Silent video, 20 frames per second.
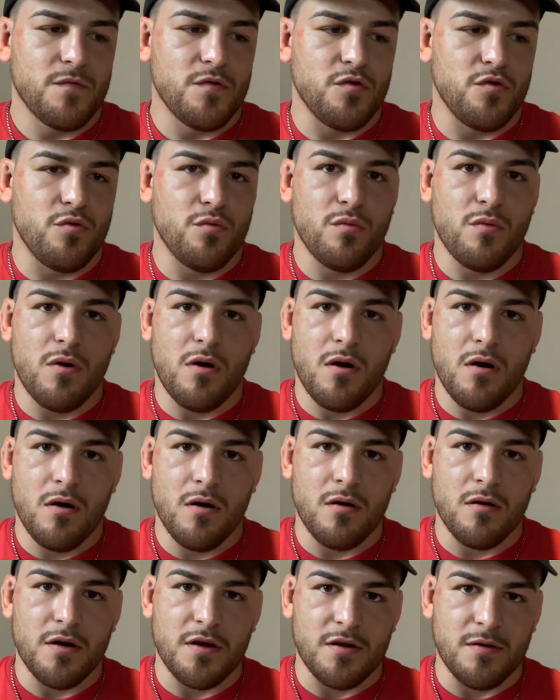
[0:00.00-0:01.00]
you
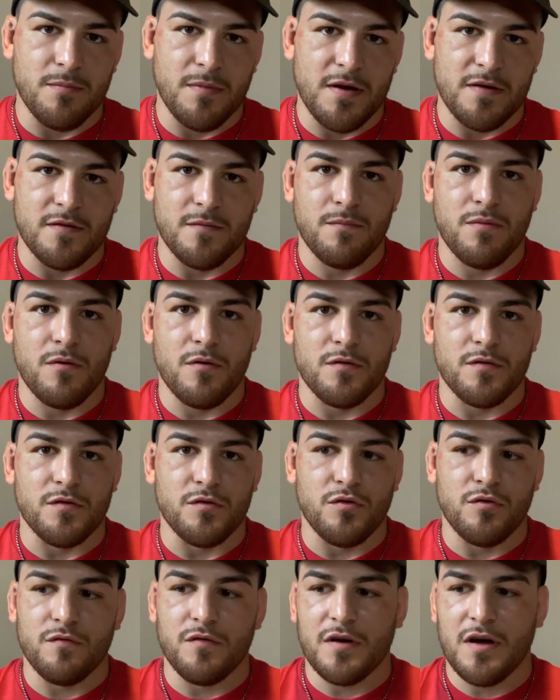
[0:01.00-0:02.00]
are an amazing
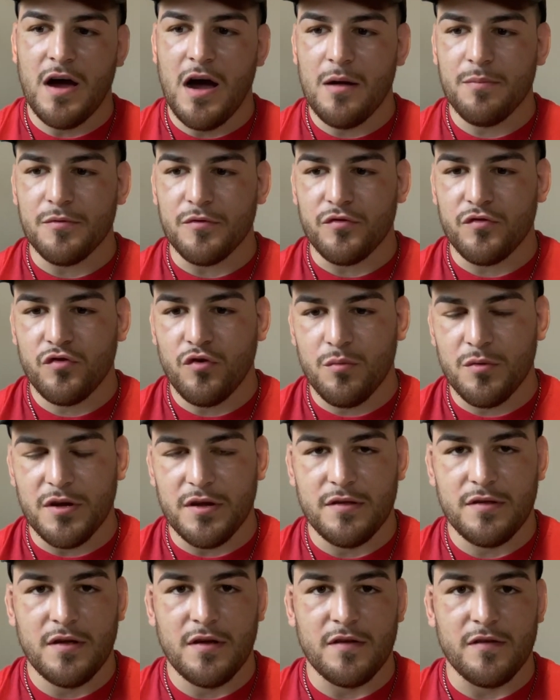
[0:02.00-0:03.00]
person. You've accomplished so
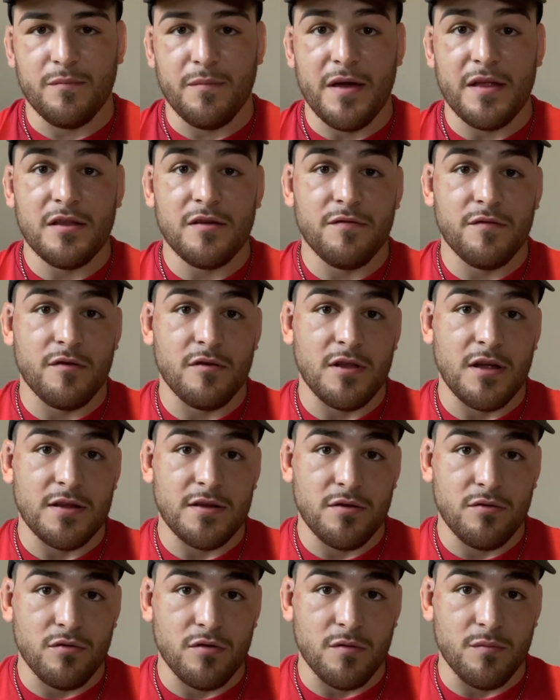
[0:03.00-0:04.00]
many things, mainly for your
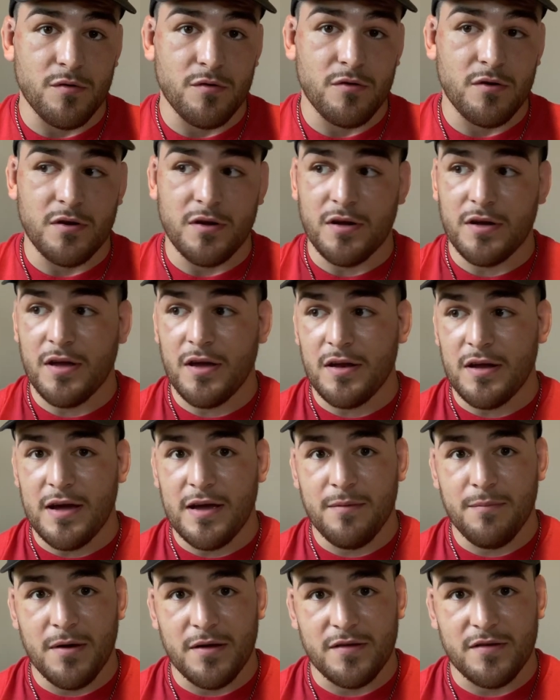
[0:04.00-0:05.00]
Latino community. Again, I
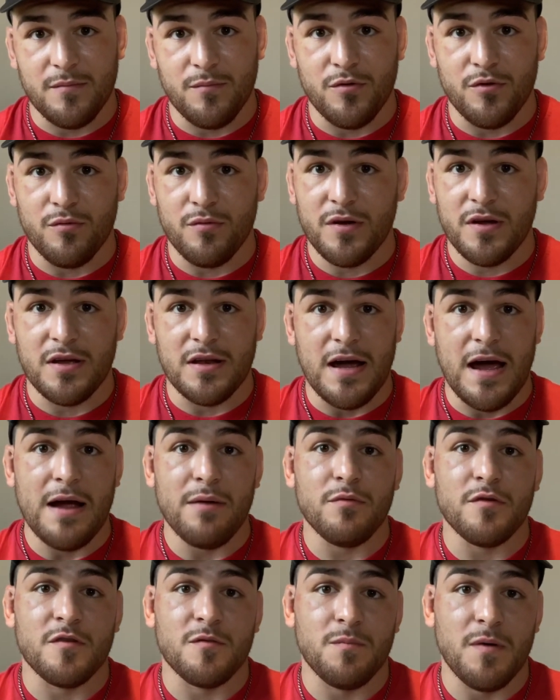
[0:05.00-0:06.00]
am Mexican Puerto Rican. I
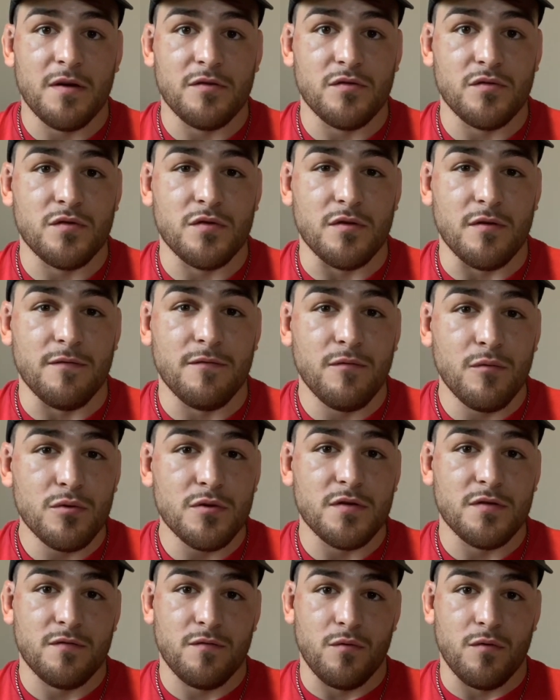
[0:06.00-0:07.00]
respect you to the
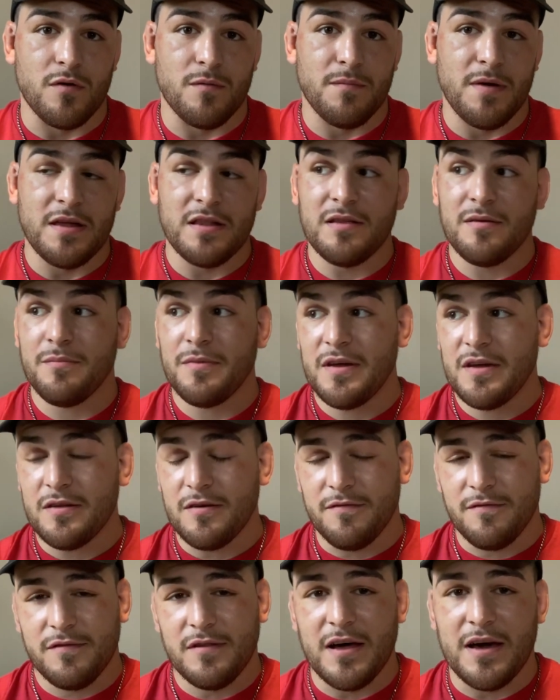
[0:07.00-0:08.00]
fullest for it, mainly being
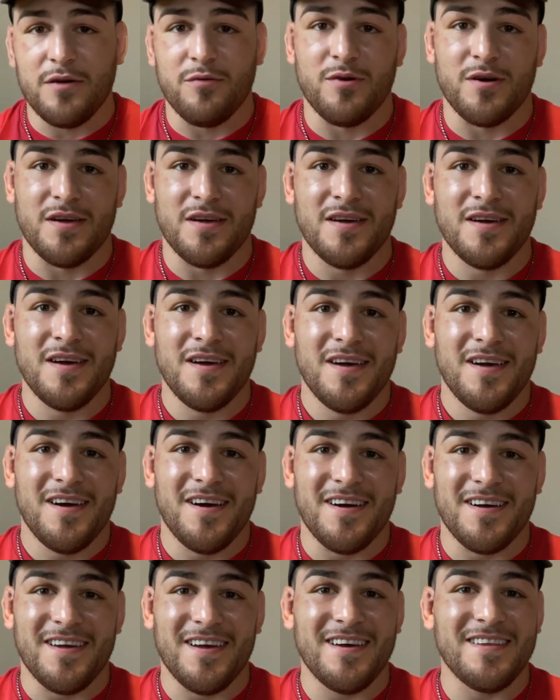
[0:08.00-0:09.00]
a flyweight.
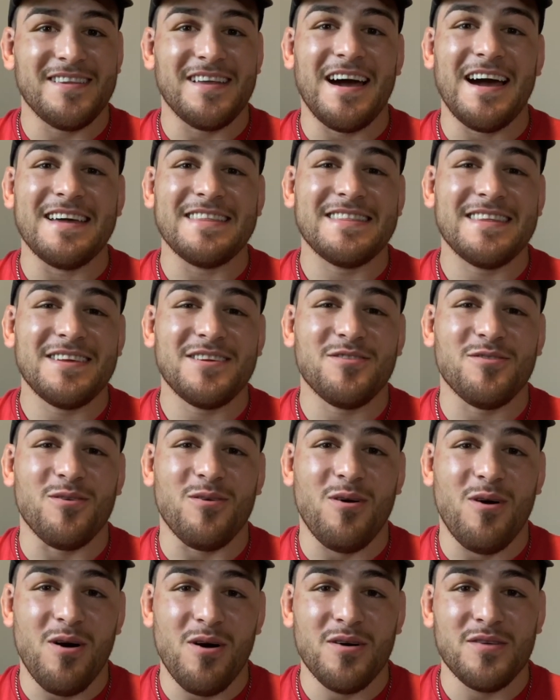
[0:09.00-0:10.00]
Again, I think
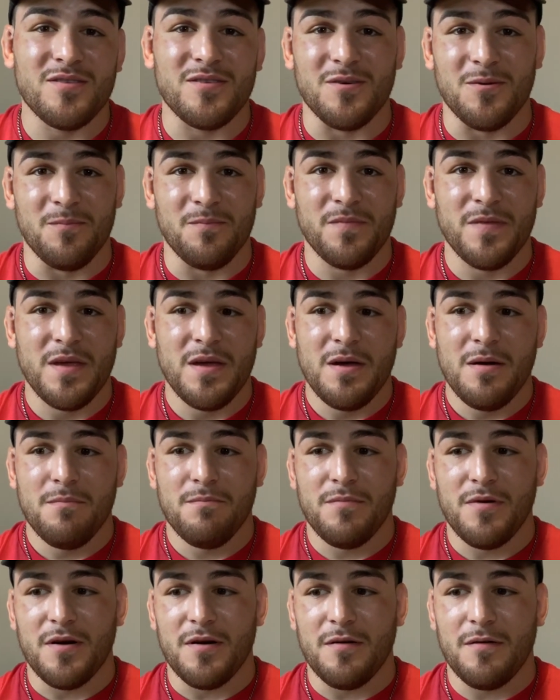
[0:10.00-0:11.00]
you're awesome,
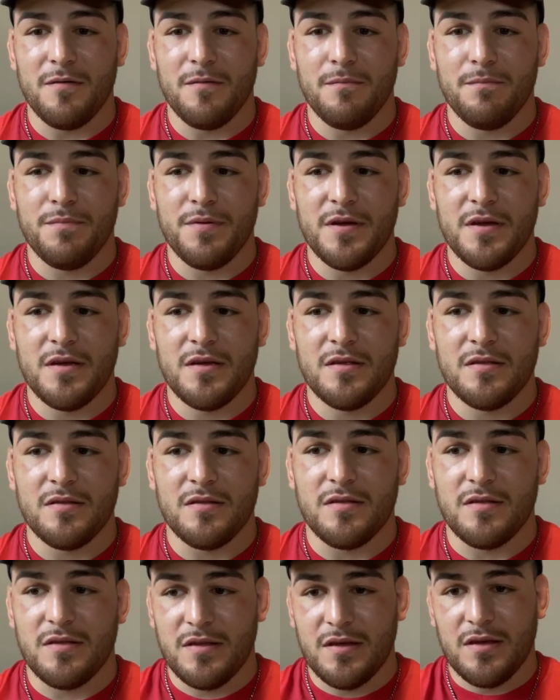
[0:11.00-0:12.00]
but
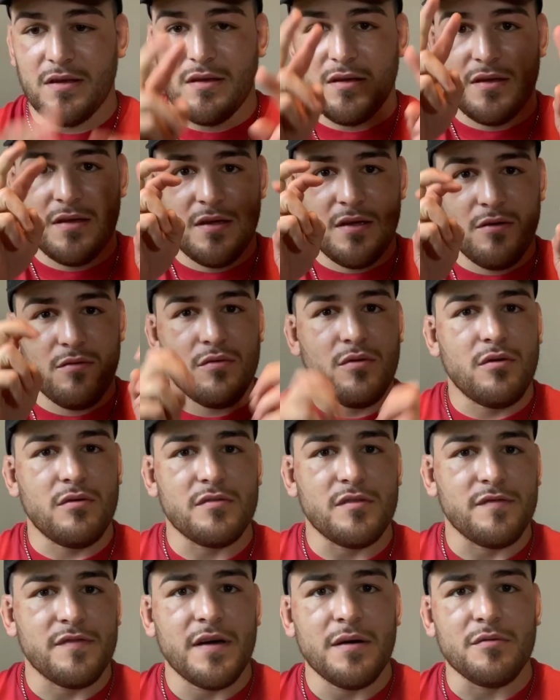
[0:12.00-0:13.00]
being the hero of
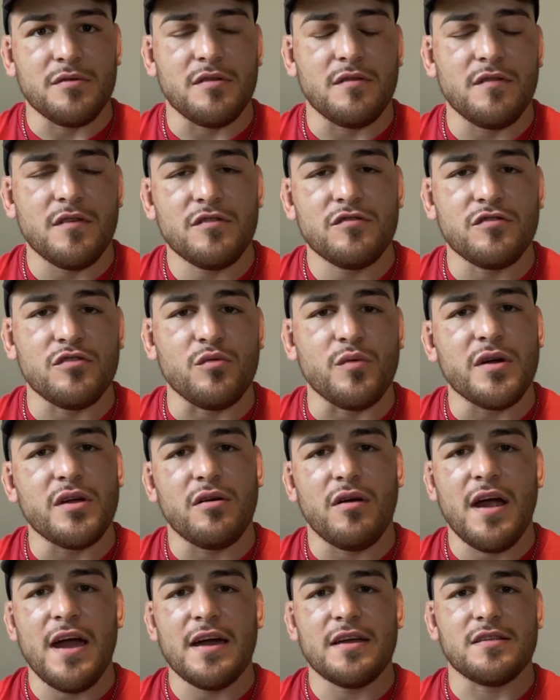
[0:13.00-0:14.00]
the flyweight division, the way
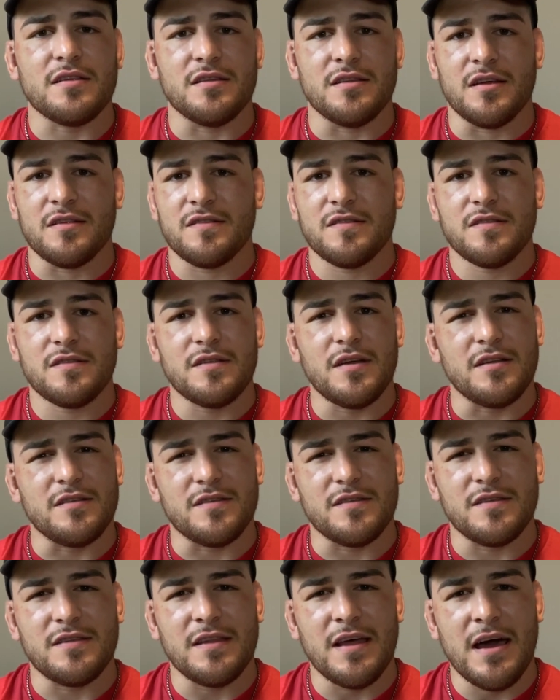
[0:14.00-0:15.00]
you're acting,
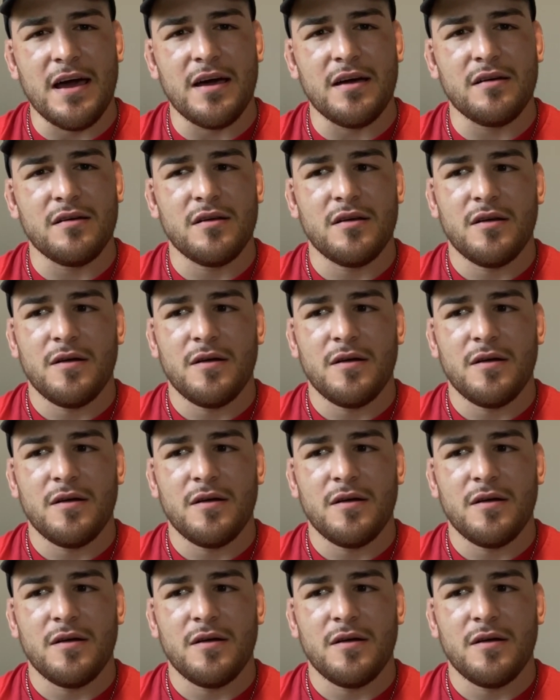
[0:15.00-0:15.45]
that's not